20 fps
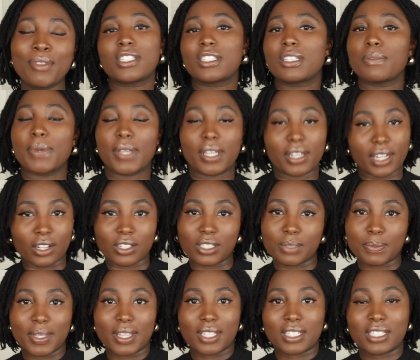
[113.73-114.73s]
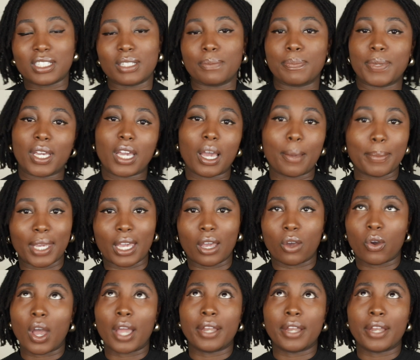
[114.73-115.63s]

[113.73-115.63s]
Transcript: This is the big announcement. This is the big coming out.